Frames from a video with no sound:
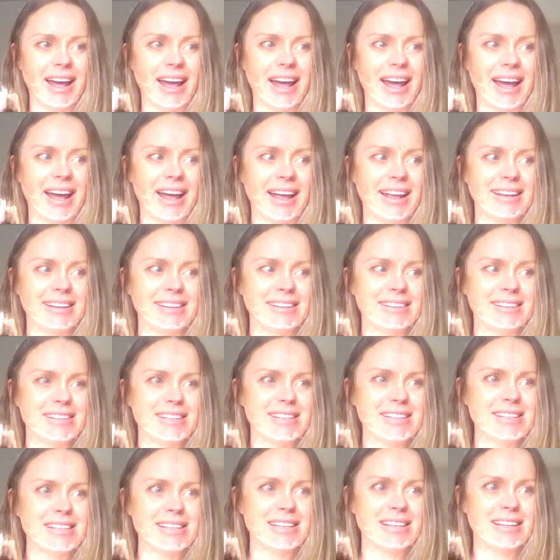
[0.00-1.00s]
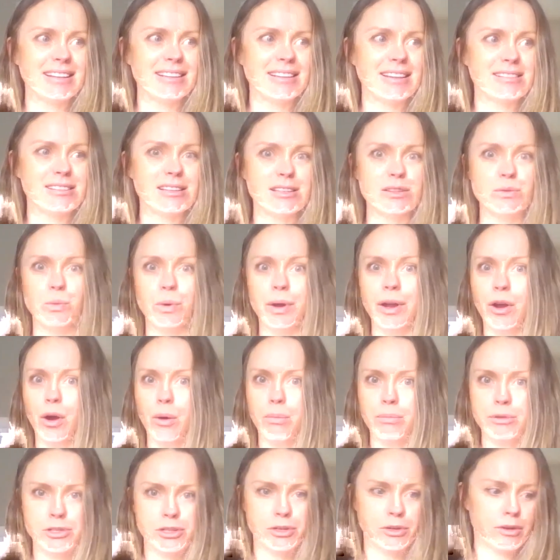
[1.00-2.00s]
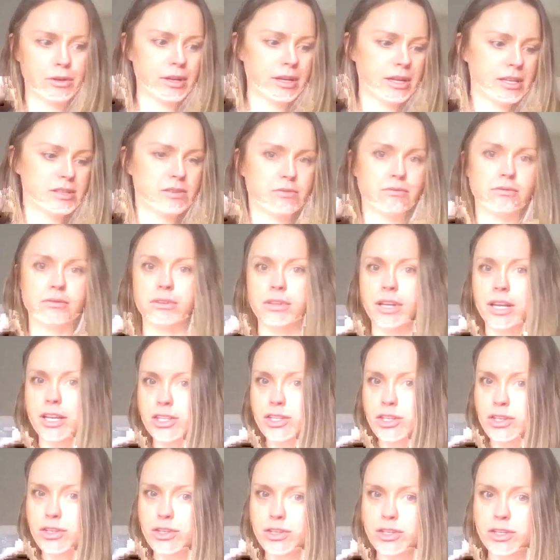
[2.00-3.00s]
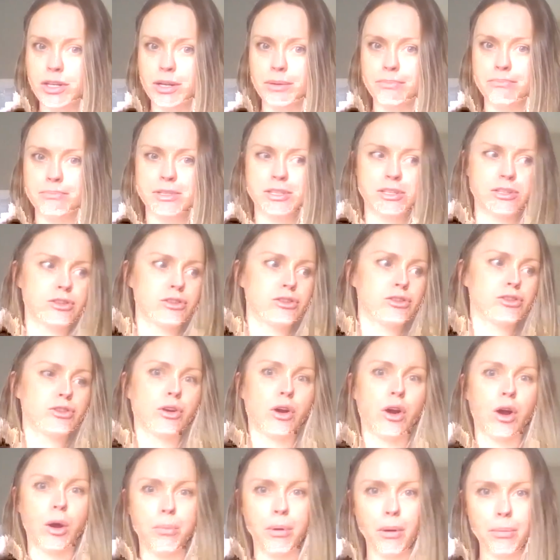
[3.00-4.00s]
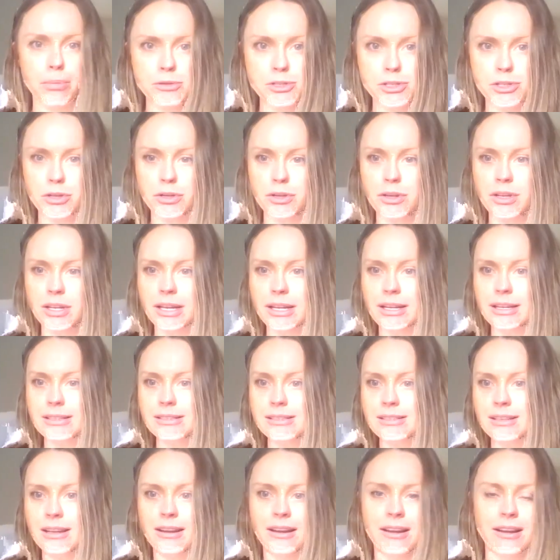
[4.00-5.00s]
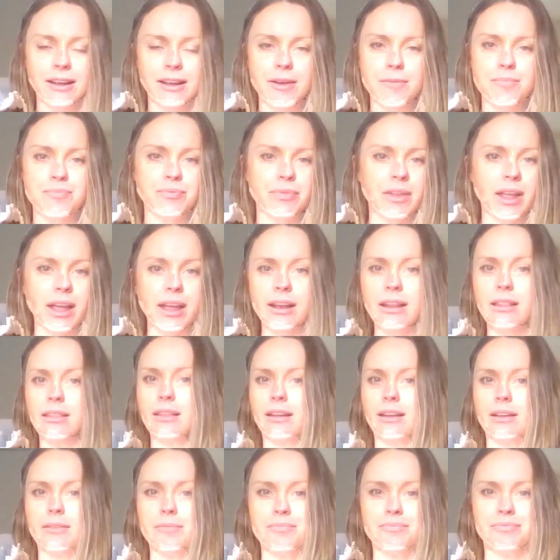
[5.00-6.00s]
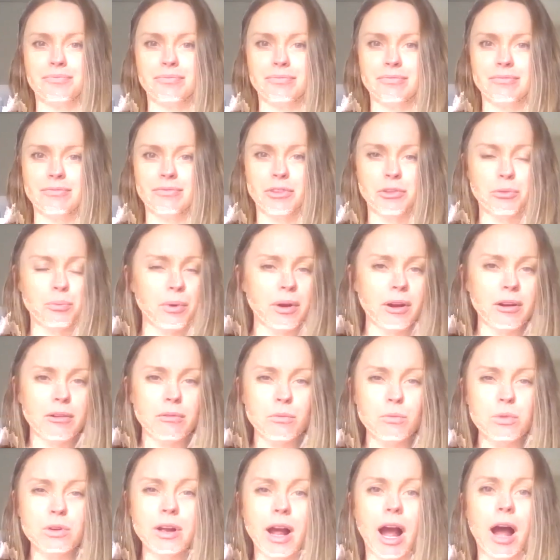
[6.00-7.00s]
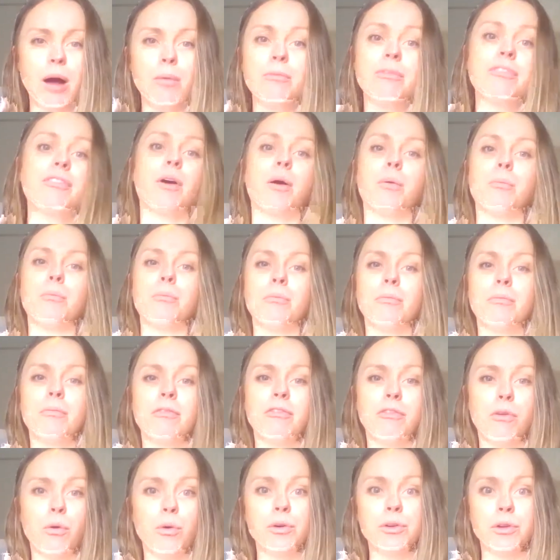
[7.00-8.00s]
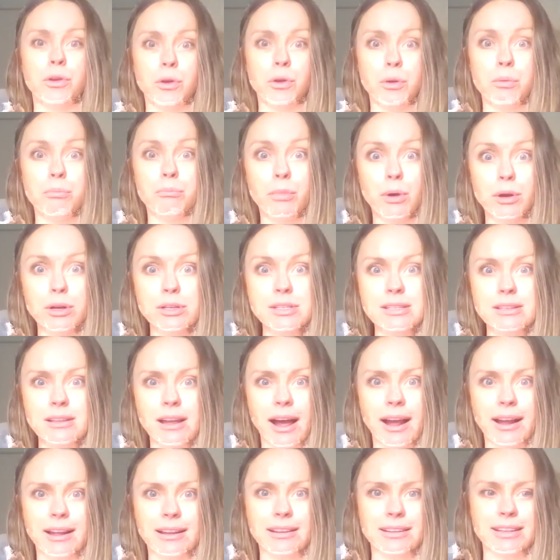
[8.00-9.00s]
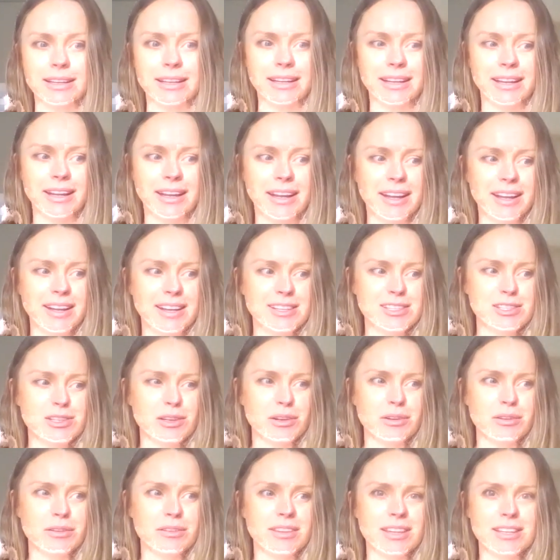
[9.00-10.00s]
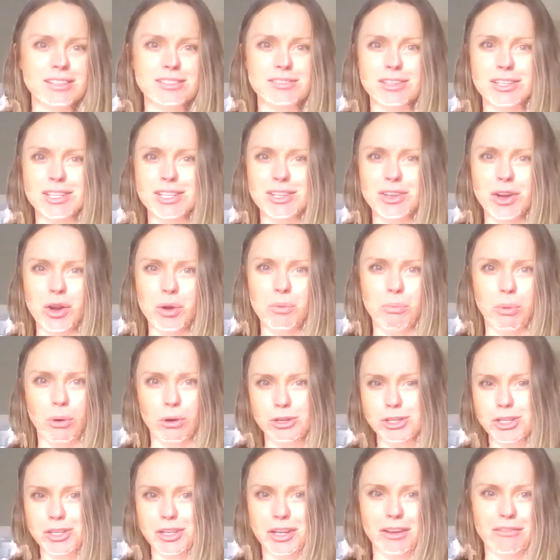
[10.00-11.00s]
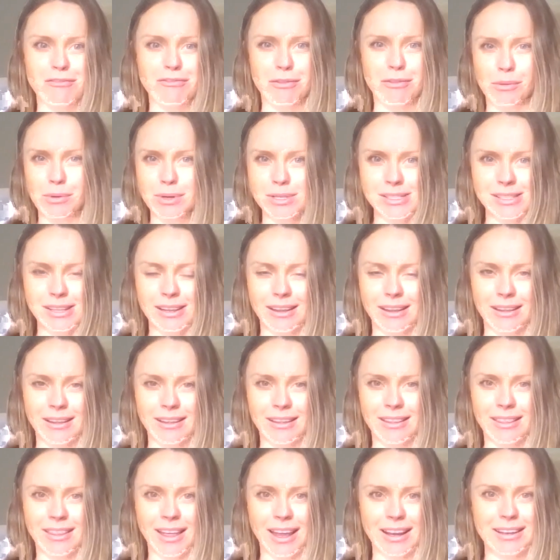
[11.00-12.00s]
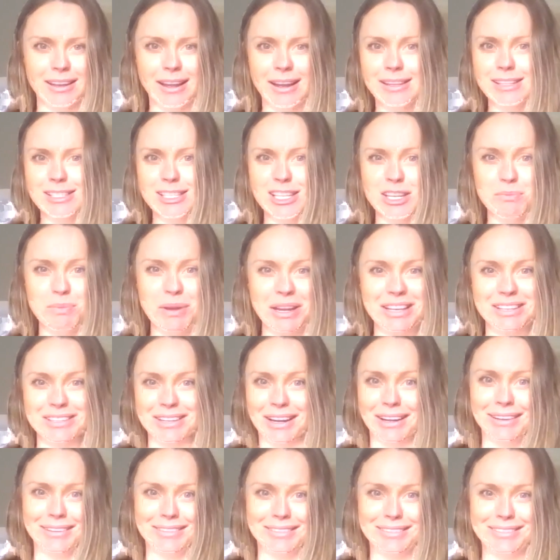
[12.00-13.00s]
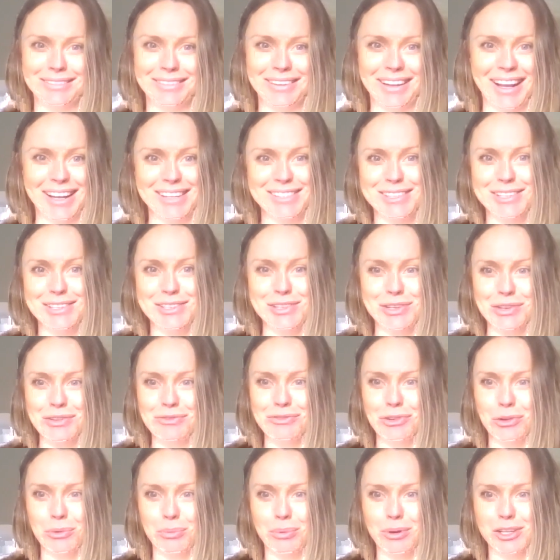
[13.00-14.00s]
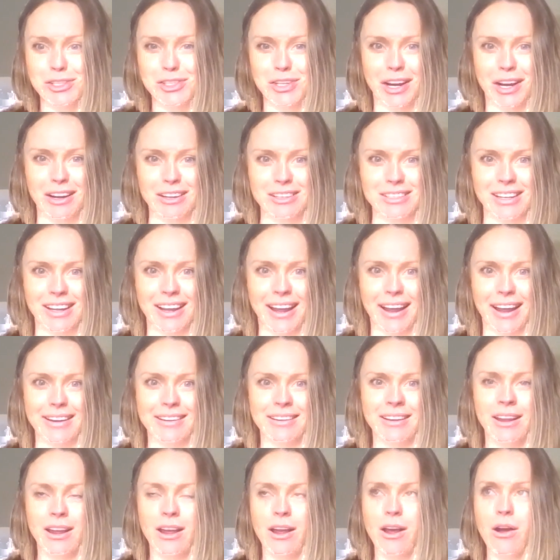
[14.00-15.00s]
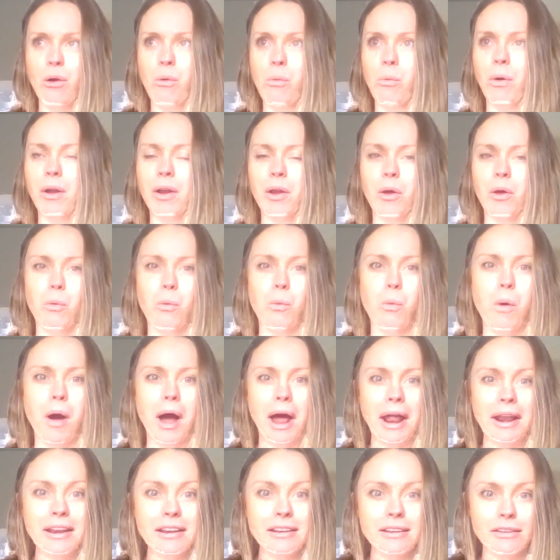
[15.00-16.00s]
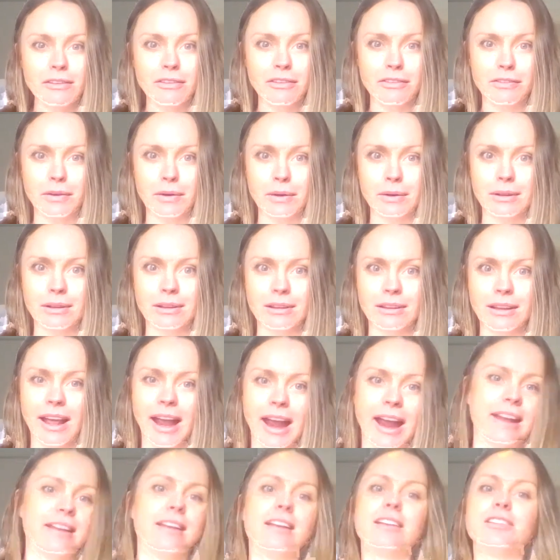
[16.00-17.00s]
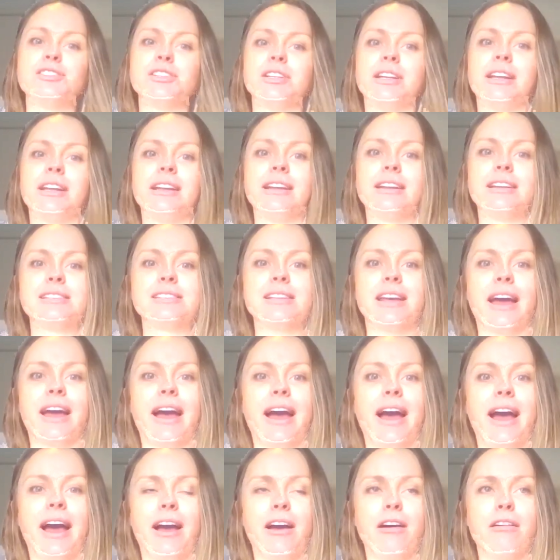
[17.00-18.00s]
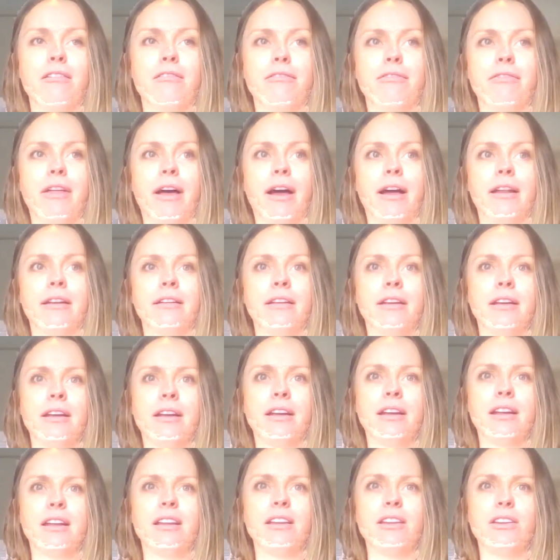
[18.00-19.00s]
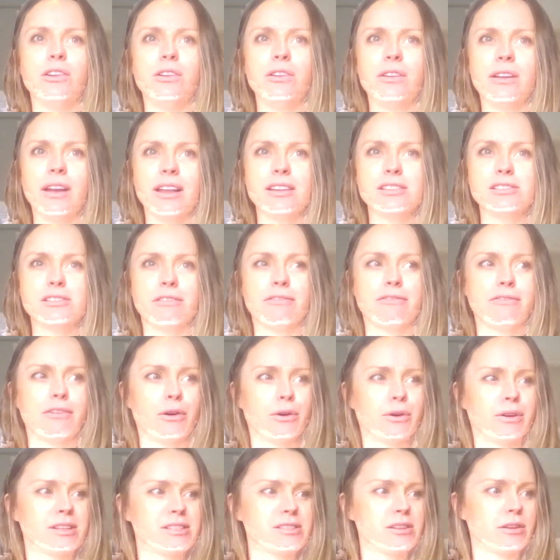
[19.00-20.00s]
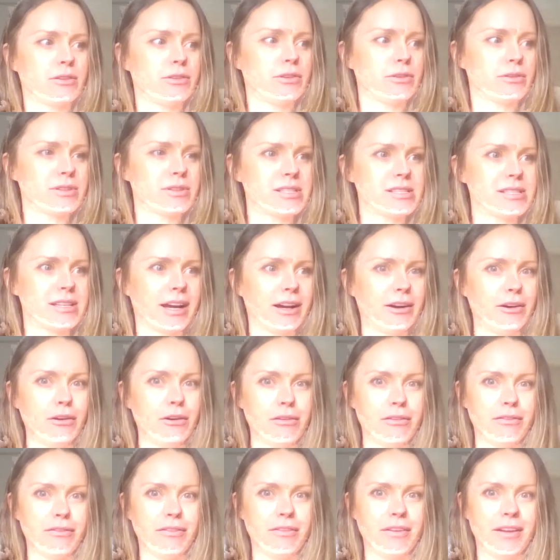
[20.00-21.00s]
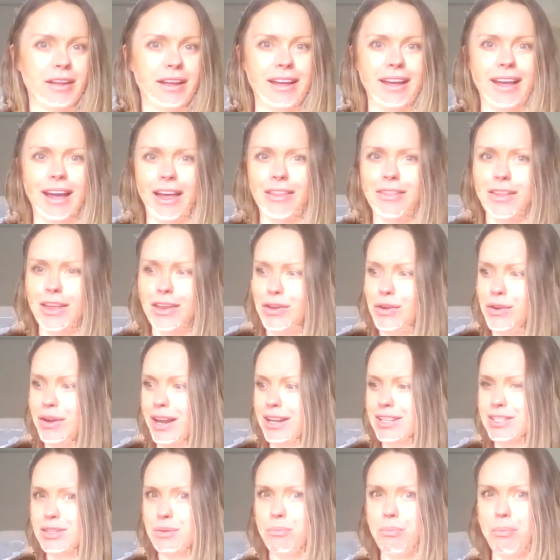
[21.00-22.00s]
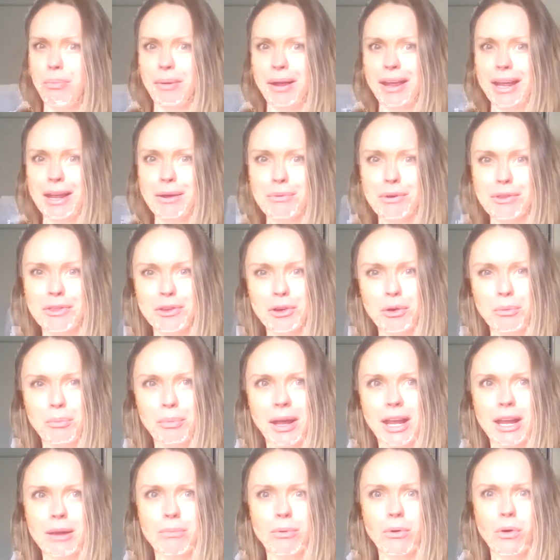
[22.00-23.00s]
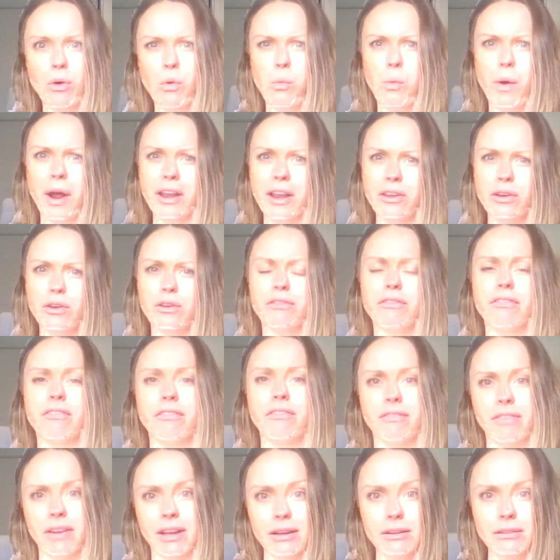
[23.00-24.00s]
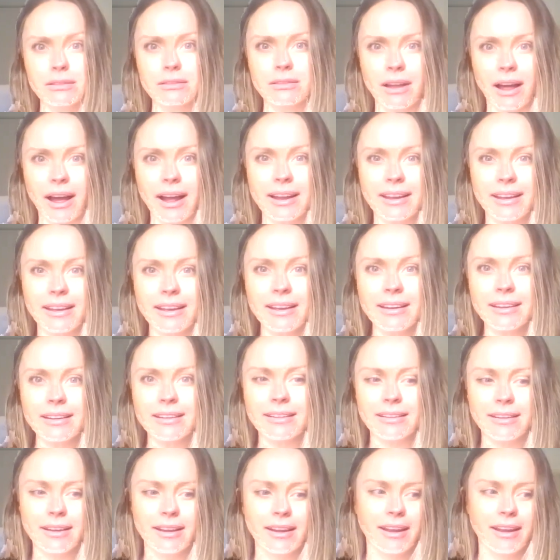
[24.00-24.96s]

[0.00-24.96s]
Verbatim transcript: And this is where opportunities, relationships, job opportunities, anything, it's where it will come from for you, most likely. So there's just no pushing and forcing that needs to be done as a 2/4 projector. And what a wonderful energy to have, that you get to focus on yourself, and then you get to be with your people when you feel like it.